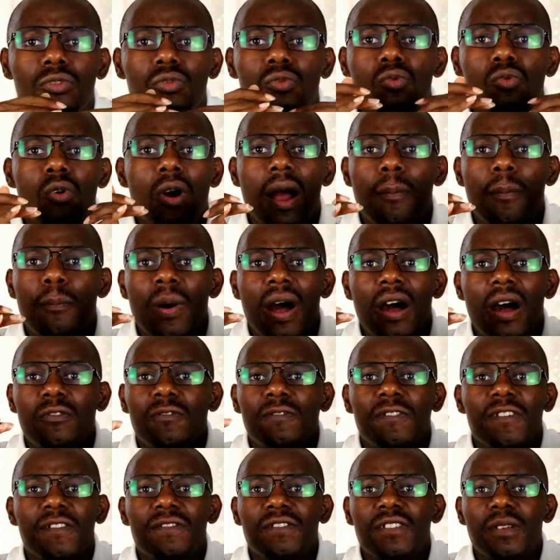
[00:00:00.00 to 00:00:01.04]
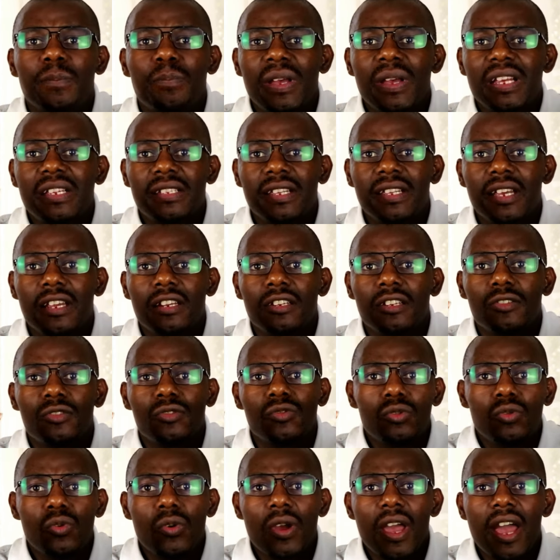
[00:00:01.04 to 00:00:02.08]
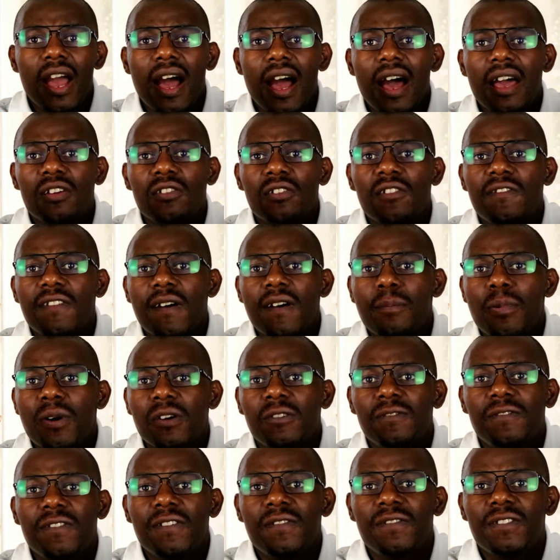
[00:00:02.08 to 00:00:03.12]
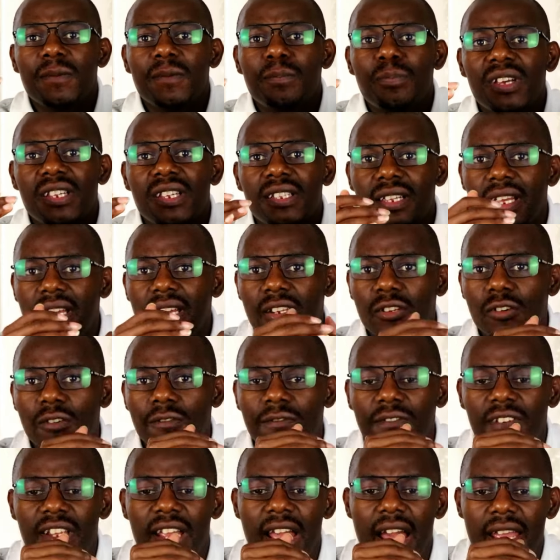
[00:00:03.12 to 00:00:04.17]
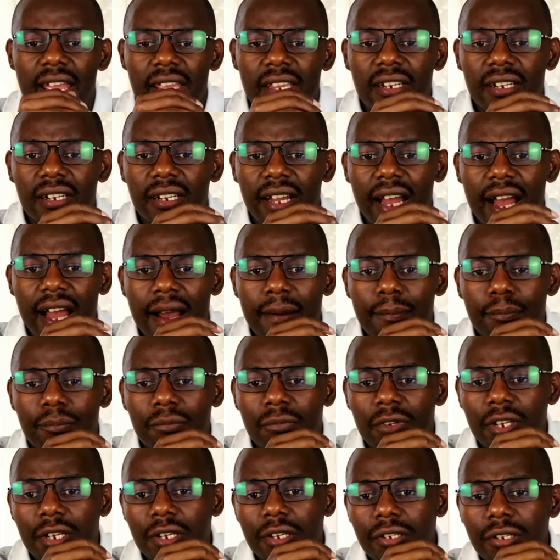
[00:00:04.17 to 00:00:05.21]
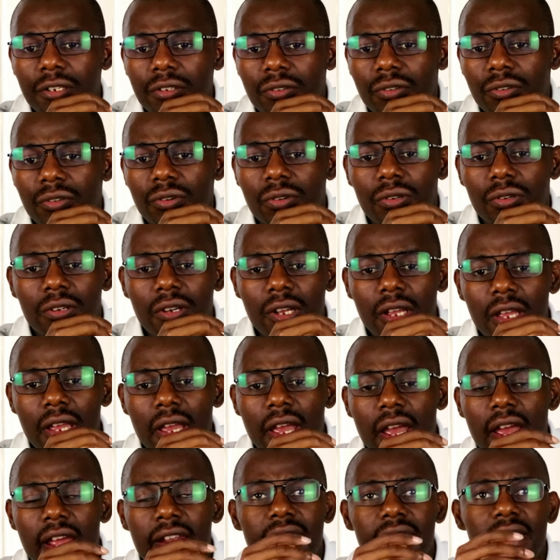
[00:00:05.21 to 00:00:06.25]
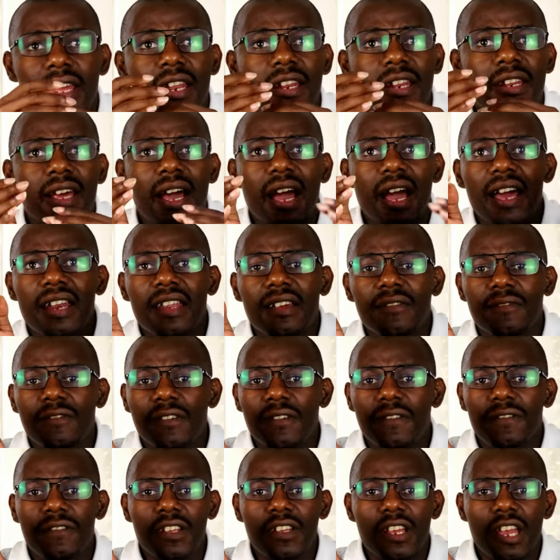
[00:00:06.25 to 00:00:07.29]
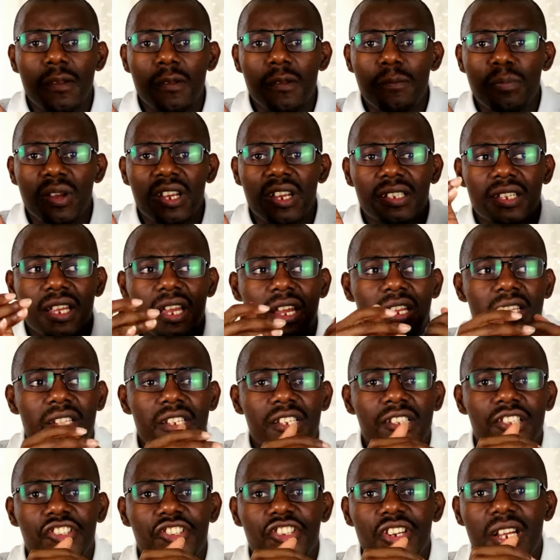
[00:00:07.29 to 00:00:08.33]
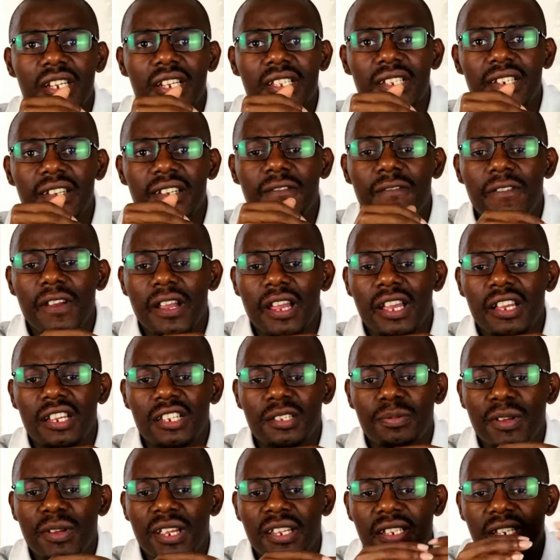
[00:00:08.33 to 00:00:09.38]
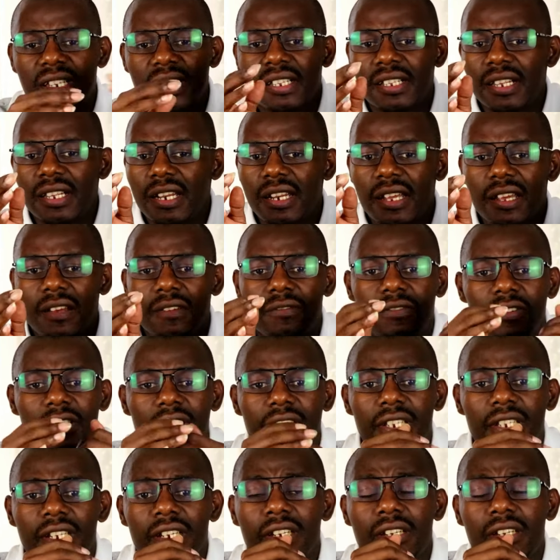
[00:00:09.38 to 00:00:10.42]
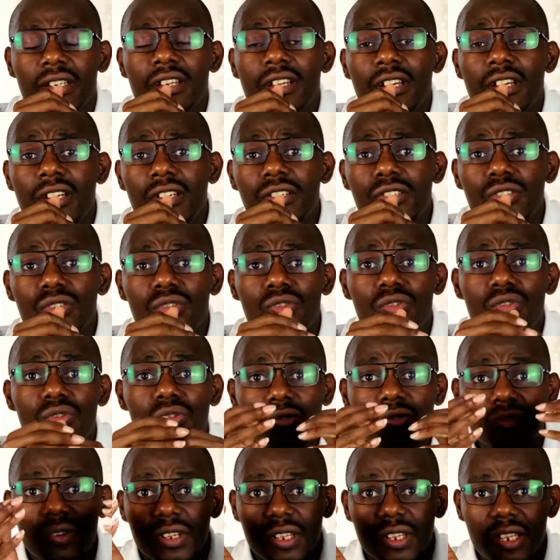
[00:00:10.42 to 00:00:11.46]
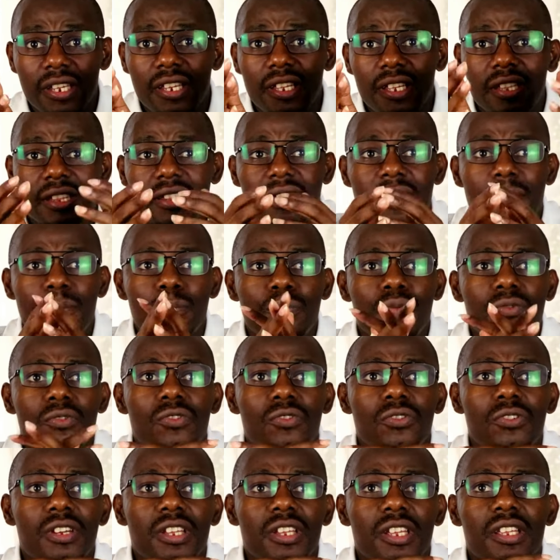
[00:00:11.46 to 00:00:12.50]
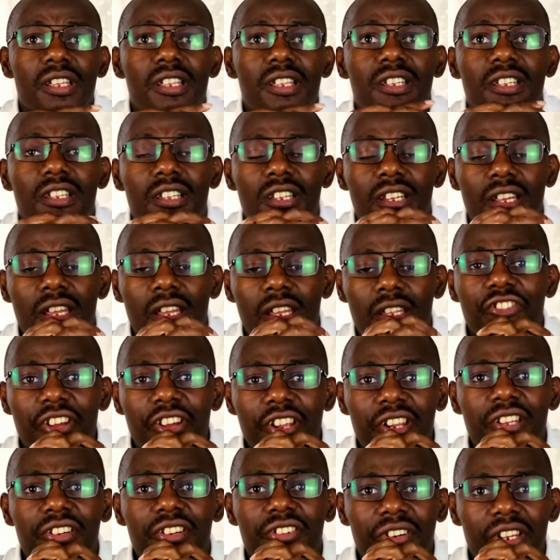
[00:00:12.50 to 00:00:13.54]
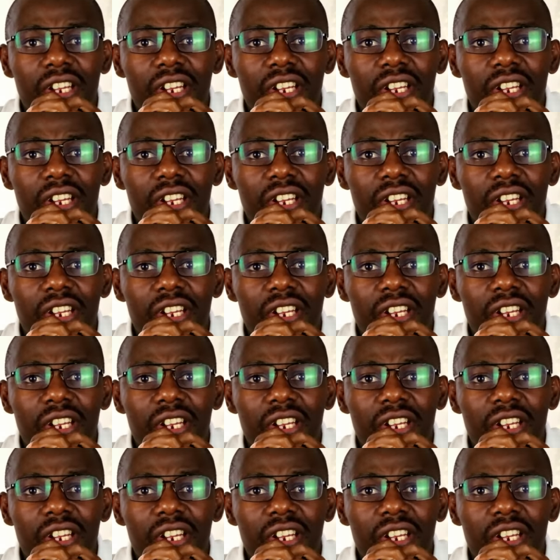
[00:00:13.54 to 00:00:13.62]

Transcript: to about 50%, to a high of about 50% of their income, you know, and then the other 50% is just living expenses and everything. So the book, it really,